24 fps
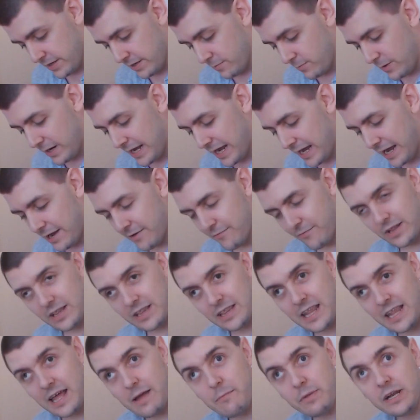we have
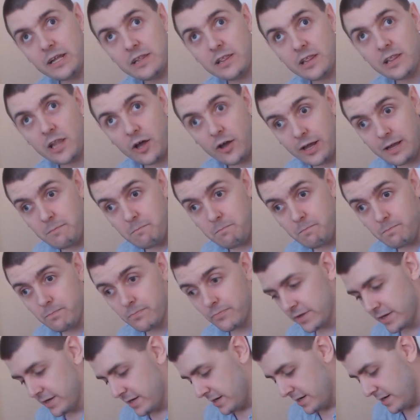lemon and lime,
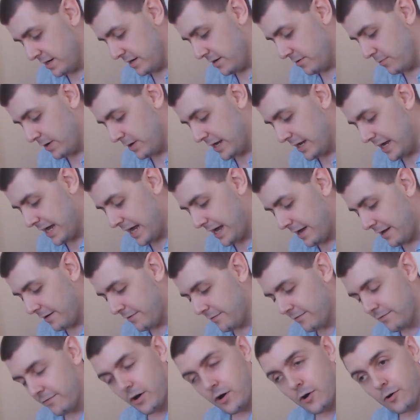we
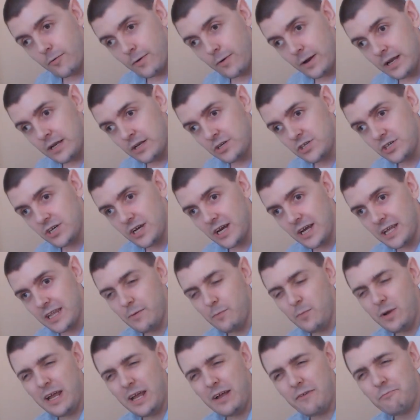have orange, and then
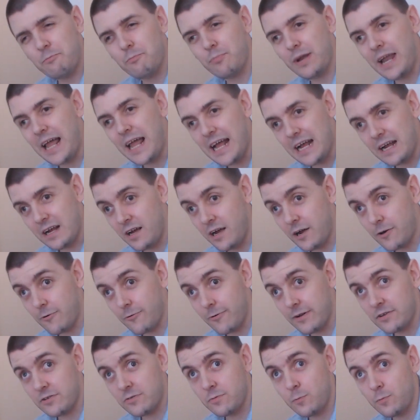we have
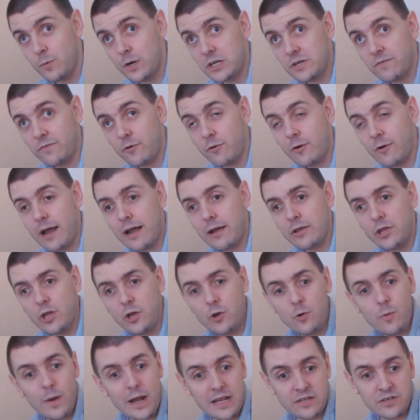blackcurrant, which for our
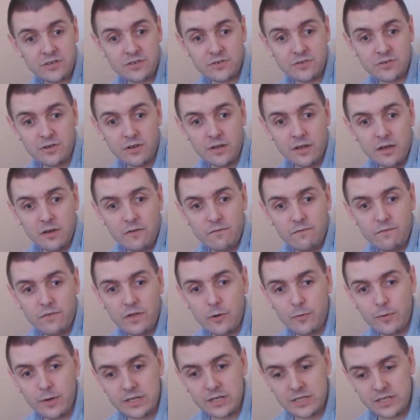US
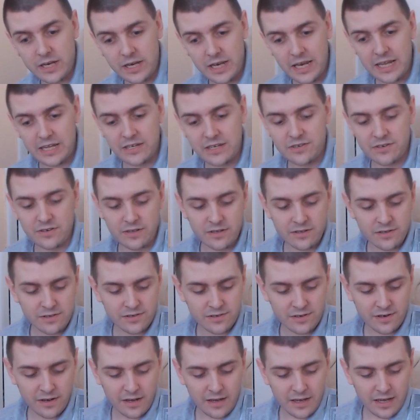viewers and
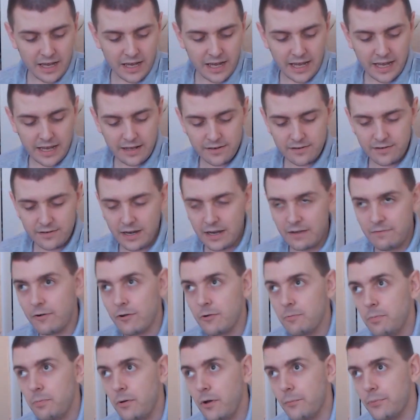listeners is a
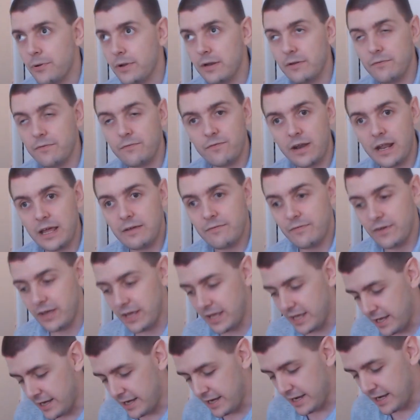very popular flavour
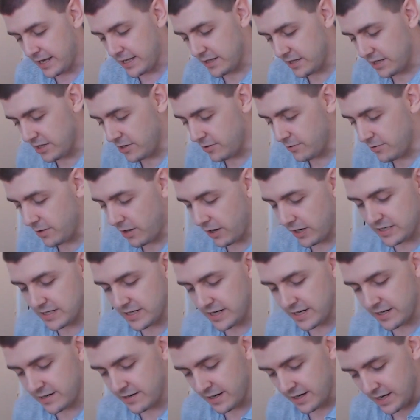here in the
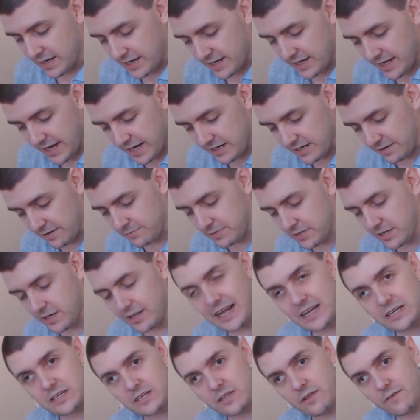United Kingdom. So
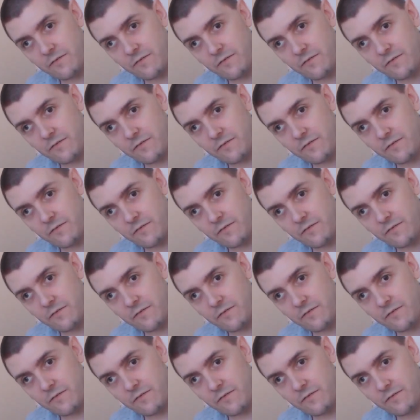that's the